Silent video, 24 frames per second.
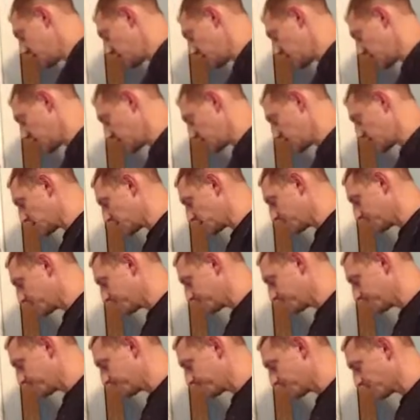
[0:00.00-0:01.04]
a
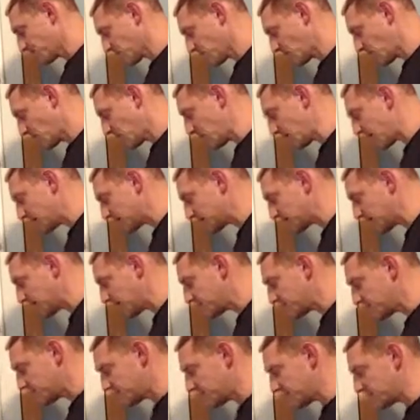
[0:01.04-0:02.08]
lot of
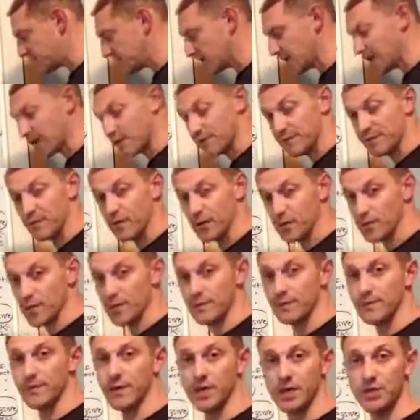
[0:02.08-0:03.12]
times they're like a form
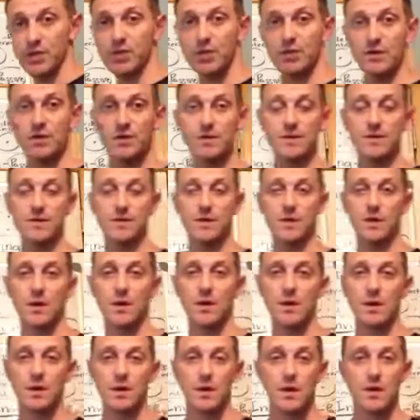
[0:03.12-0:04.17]
of insurance,
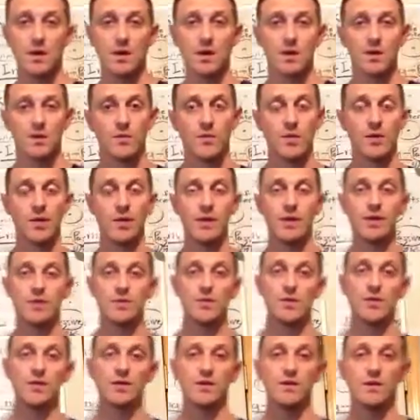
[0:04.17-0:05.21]
because
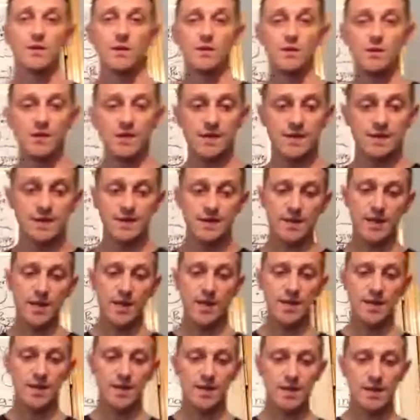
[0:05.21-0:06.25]
what they'll do is
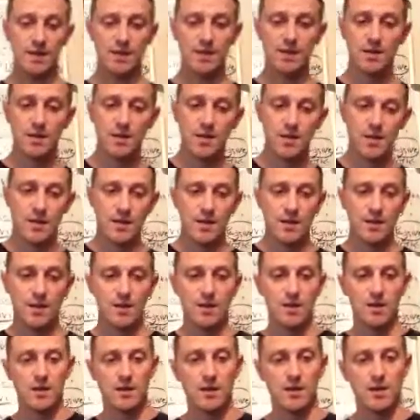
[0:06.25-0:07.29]
they,
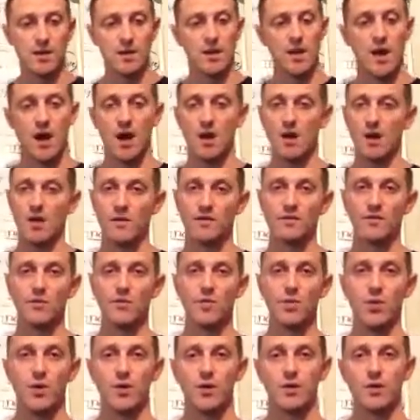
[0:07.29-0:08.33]
not all of them,
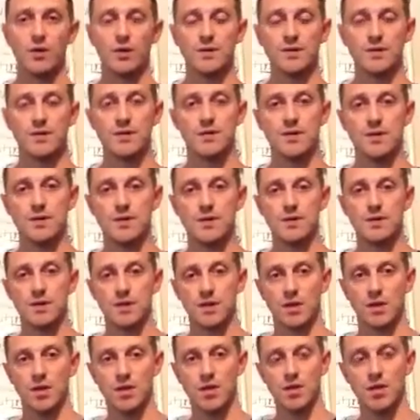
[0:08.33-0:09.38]
but there's a
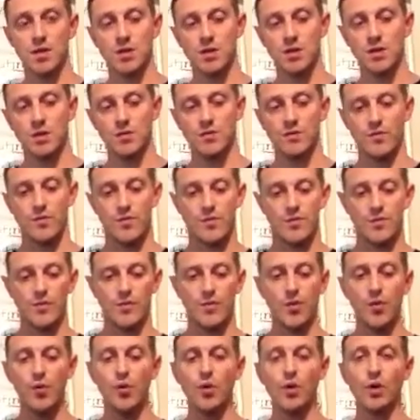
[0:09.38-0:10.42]
good
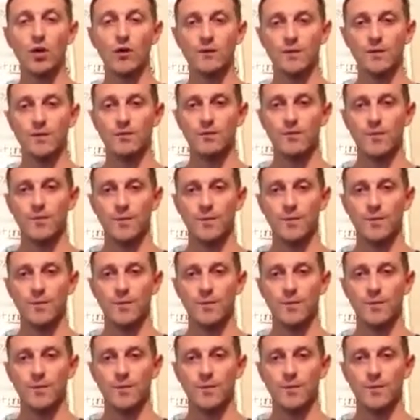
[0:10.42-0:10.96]
pool of them